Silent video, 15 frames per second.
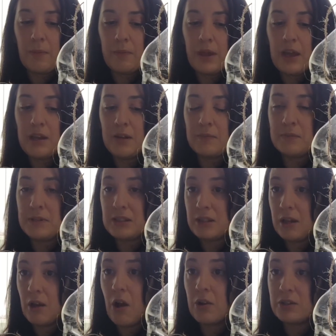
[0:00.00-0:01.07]
items
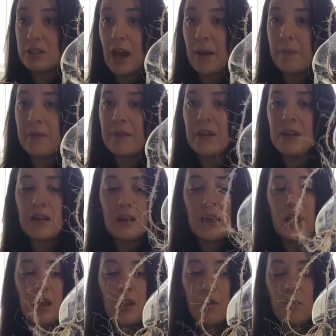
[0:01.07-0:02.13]
on top of it,
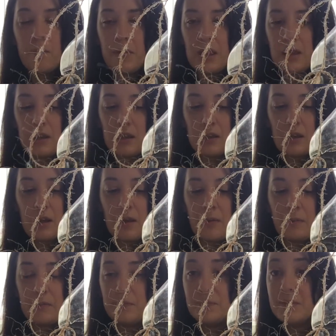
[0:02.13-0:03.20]
it'll make it
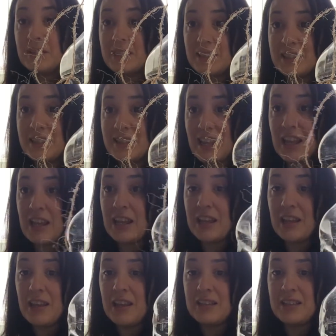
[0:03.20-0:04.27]
stay
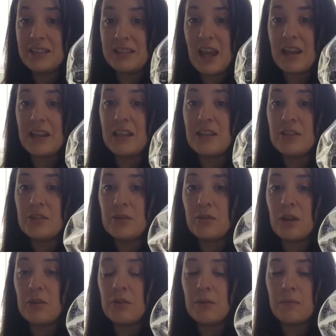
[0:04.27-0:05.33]
steady so
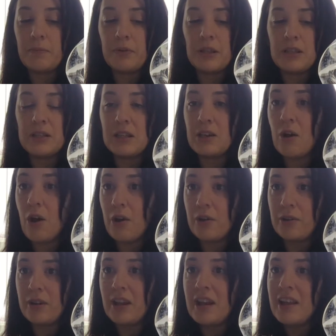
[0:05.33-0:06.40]
that you can place it
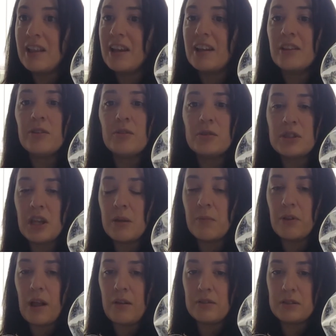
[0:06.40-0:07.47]
on like a little table
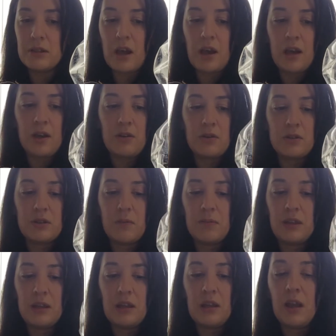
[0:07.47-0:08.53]
outside or
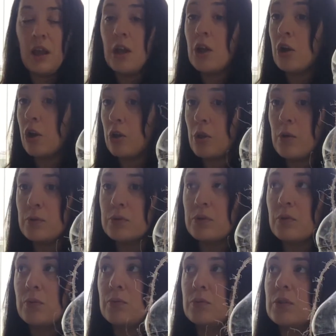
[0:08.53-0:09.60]
something close.
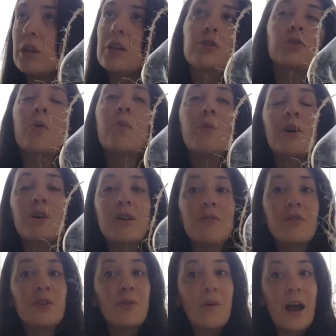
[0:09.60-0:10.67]
So don't worry if
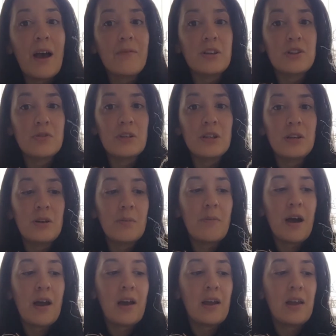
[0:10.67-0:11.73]
you don't have a tree
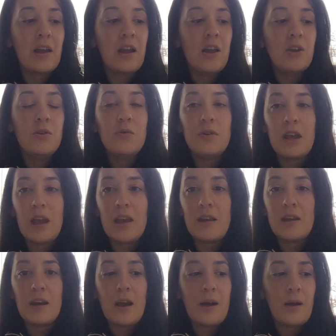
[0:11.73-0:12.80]
nearby, you
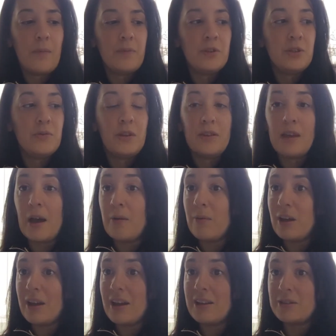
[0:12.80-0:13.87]
can do it that
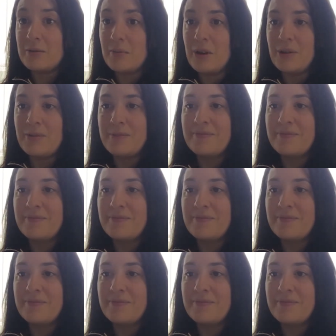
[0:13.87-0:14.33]
way as well.